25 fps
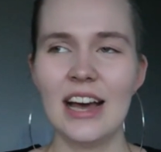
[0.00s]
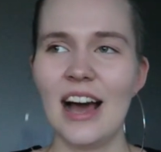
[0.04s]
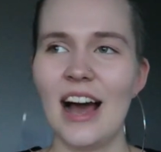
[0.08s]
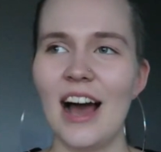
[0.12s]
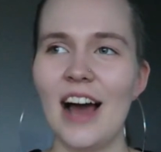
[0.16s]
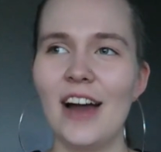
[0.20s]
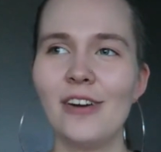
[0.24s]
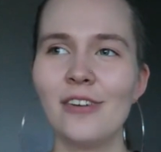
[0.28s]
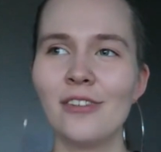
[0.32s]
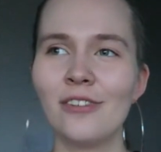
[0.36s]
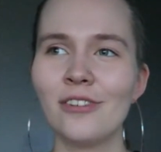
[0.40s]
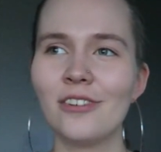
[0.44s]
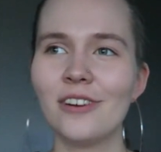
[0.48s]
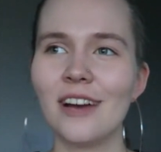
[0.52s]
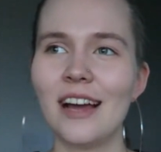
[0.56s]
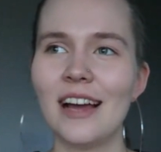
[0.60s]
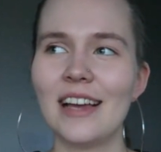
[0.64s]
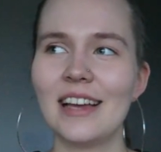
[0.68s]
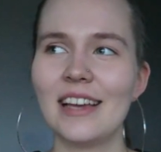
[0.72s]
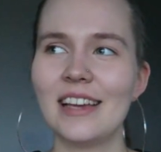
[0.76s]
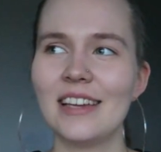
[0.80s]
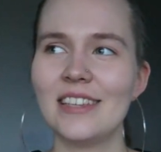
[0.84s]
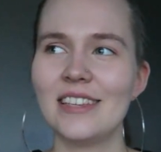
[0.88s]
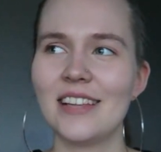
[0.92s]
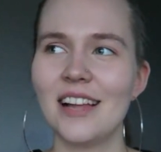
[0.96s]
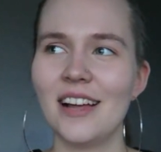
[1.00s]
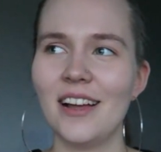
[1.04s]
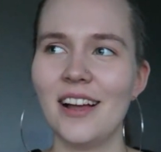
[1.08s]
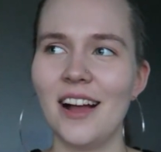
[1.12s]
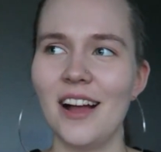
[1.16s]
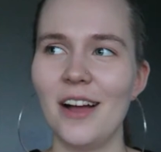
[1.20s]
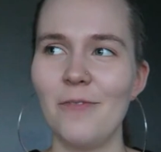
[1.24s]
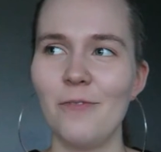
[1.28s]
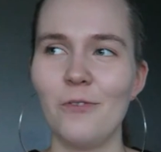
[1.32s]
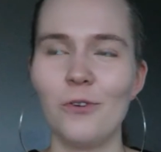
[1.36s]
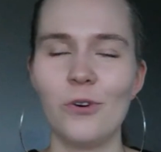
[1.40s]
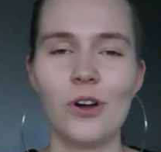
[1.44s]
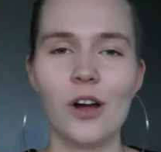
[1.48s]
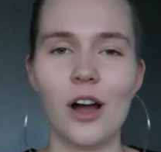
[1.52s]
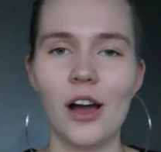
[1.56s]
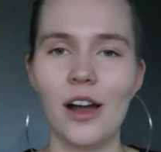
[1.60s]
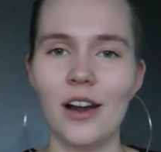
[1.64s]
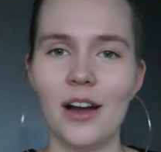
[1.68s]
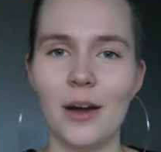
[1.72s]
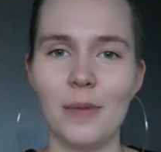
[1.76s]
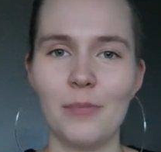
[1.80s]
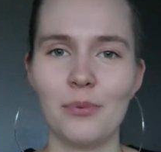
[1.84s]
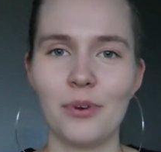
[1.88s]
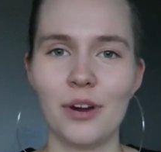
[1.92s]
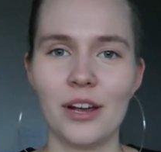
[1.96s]
I don't know, like, it's like I
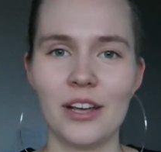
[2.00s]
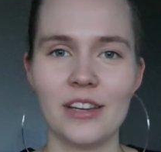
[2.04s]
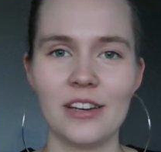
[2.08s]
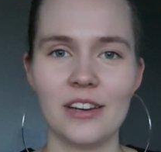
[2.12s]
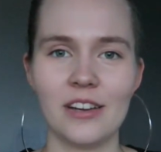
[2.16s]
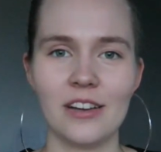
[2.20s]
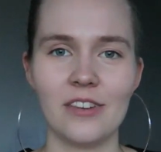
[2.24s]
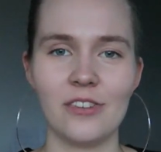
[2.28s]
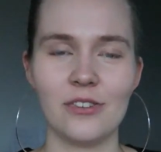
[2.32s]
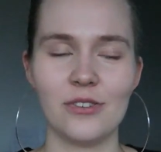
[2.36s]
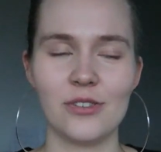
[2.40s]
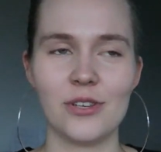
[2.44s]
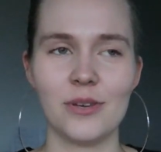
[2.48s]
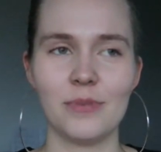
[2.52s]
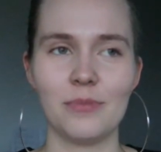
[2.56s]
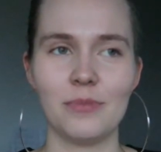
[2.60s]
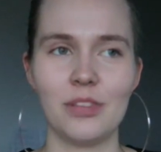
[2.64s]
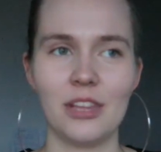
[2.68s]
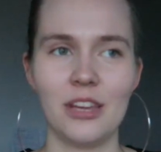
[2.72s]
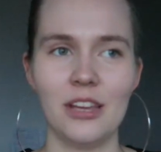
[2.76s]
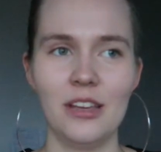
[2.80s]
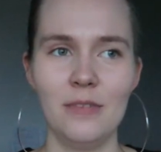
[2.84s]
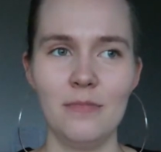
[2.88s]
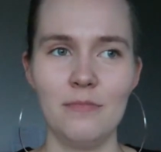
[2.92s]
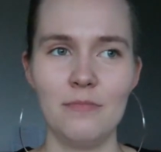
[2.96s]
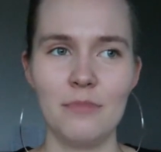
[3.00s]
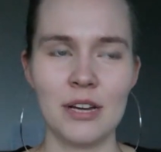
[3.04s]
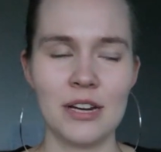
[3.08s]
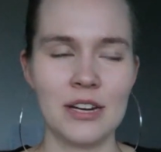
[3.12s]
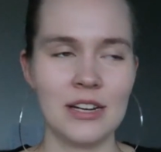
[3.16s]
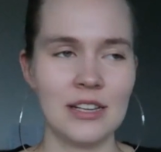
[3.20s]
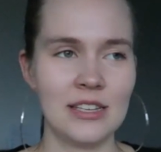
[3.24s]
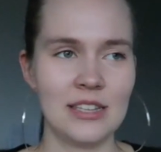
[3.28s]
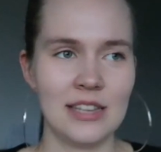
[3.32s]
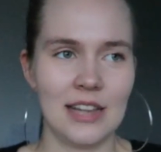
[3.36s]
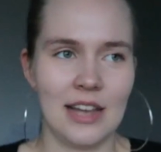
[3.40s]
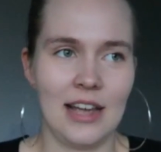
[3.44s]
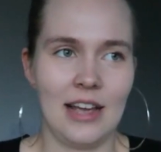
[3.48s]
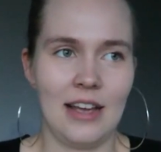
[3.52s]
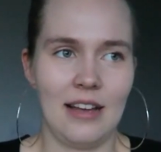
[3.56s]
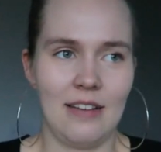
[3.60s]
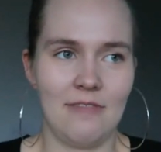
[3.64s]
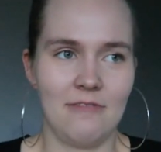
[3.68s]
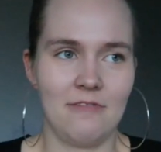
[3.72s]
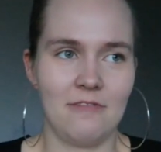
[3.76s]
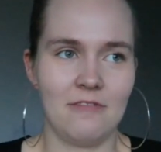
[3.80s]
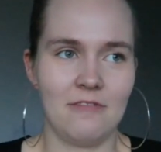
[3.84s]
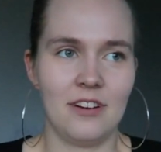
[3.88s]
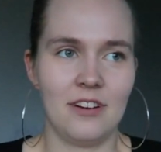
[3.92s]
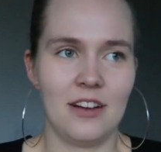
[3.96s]
forgot I'm pregnant or something, but it's like
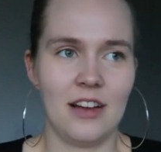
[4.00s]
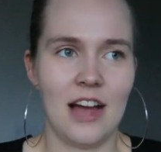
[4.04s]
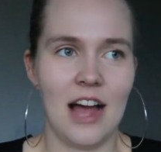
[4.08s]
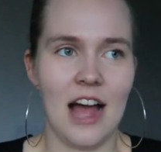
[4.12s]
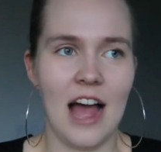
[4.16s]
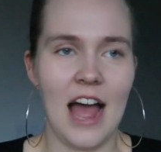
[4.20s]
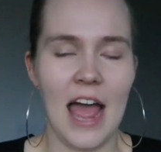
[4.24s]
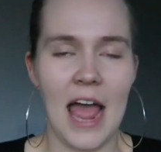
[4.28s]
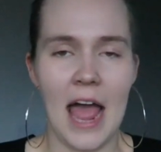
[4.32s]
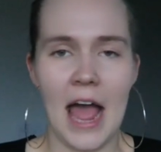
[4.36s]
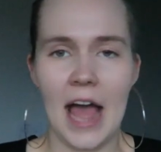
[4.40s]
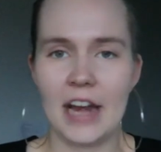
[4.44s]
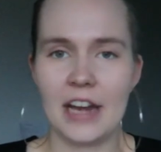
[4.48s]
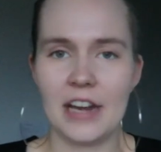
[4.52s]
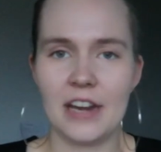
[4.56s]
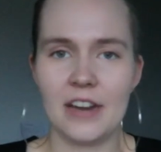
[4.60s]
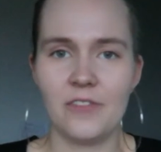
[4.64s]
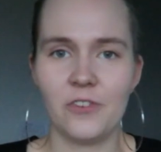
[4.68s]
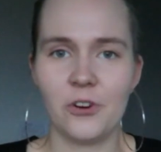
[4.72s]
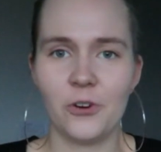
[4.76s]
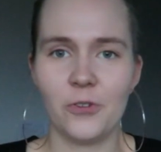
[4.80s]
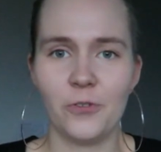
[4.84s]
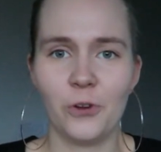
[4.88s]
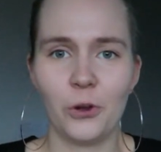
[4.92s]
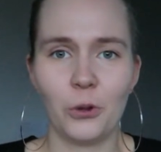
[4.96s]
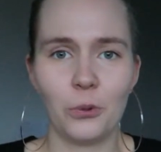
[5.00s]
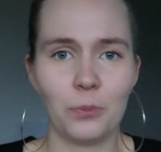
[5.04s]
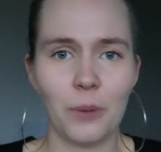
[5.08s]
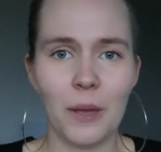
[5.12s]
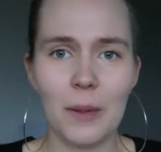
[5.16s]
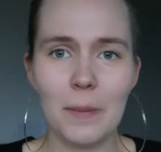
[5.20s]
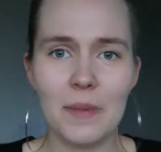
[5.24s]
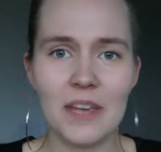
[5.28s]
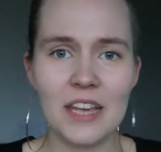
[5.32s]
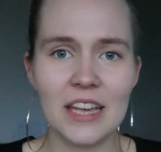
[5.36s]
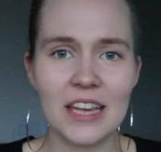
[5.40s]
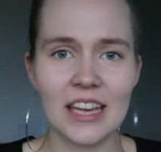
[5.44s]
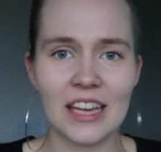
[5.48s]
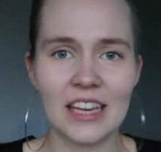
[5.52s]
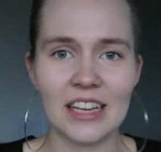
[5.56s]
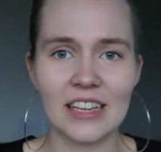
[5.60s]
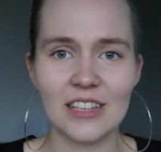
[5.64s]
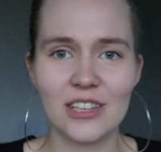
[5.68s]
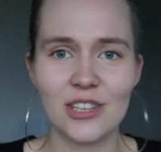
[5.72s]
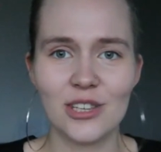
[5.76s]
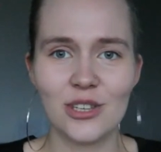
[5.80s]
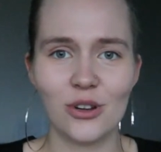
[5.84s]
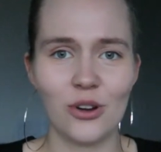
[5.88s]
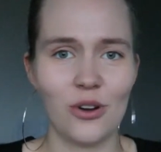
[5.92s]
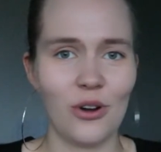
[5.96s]
I had never felt baby
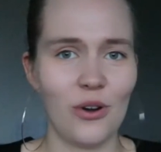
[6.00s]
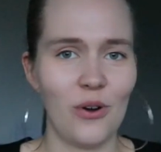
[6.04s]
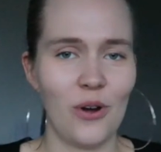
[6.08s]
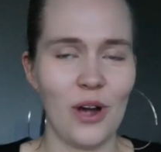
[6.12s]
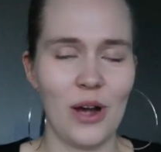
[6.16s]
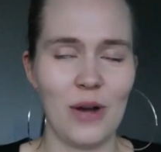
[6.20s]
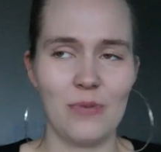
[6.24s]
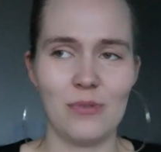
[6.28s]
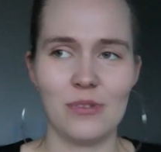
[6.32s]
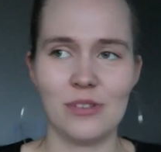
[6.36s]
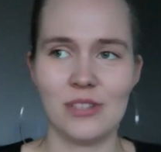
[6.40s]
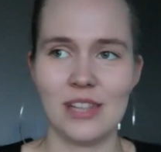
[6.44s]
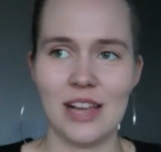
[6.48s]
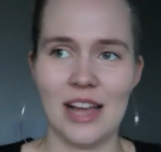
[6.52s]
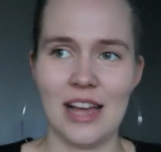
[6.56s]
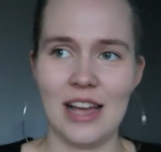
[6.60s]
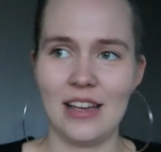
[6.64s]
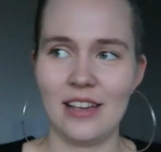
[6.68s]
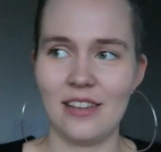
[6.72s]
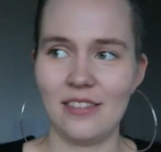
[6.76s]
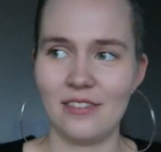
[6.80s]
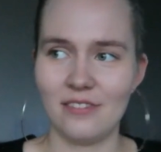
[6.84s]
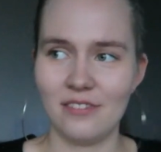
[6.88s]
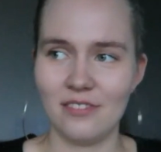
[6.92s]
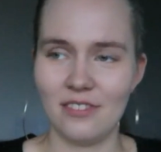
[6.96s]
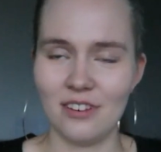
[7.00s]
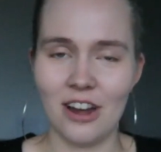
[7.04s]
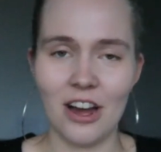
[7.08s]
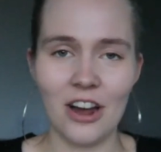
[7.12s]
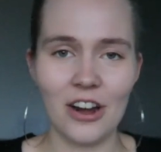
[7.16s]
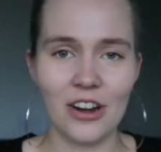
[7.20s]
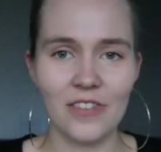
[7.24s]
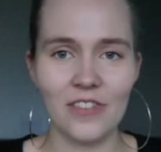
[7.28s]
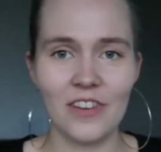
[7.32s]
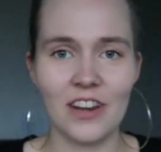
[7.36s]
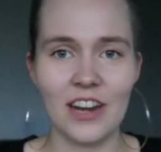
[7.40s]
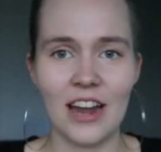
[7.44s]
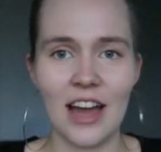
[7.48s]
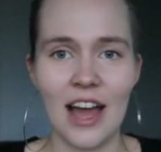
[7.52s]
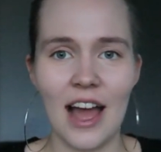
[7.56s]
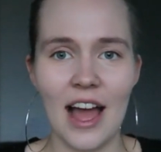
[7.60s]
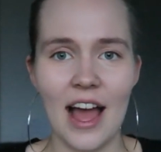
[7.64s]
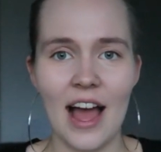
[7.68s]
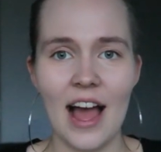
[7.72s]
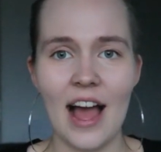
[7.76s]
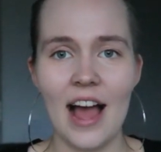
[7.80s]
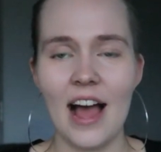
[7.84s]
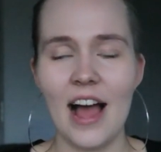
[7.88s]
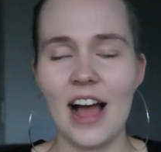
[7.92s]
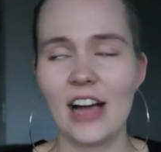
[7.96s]
kicks, so I was like not even
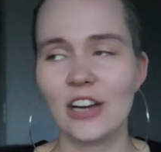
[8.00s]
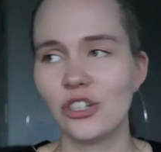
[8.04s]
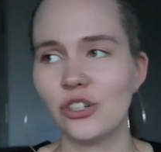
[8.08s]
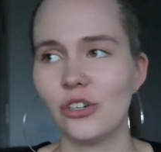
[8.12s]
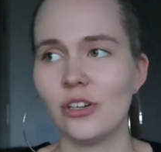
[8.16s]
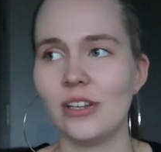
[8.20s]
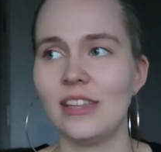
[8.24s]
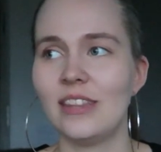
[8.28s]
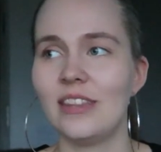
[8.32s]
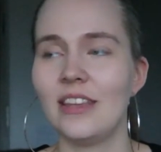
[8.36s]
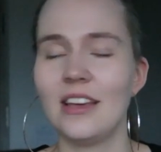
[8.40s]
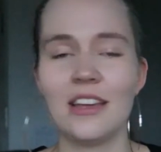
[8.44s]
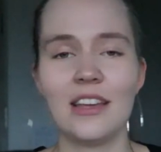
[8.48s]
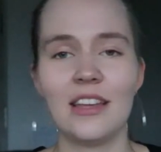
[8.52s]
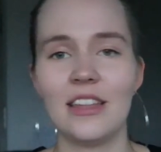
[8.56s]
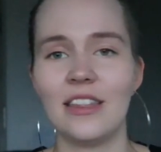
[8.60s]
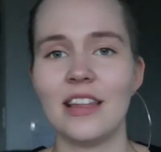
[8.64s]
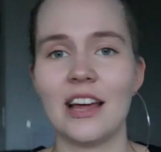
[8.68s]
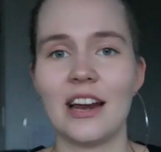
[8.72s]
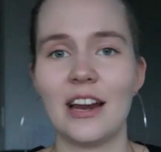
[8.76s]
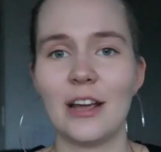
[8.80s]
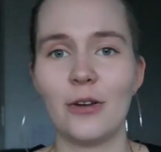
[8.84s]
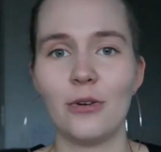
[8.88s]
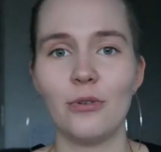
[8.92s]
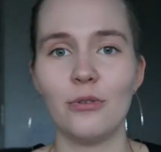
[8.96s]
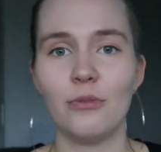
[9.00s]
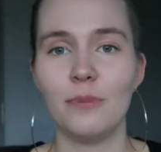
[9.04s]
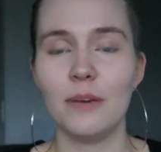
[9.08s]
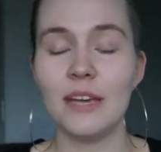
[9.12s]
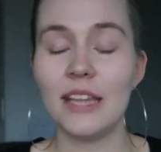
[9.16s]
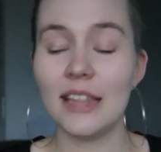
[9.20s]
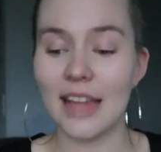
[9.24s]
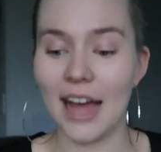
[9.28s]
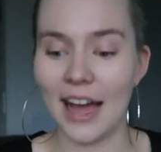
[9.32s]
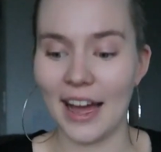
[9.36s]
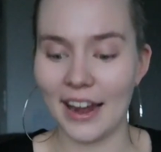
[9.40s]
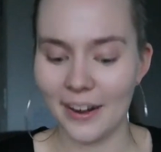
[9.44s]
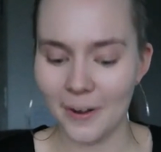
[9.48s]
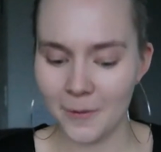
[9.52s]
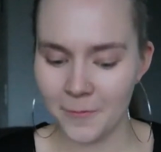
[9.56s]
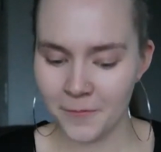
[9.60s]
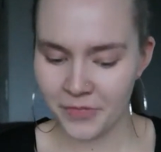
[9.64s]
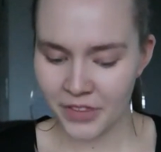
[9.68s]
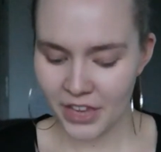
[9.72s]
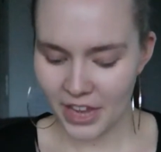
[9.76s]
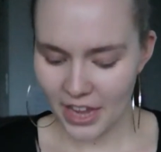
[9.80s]
actually thinking that it could be that.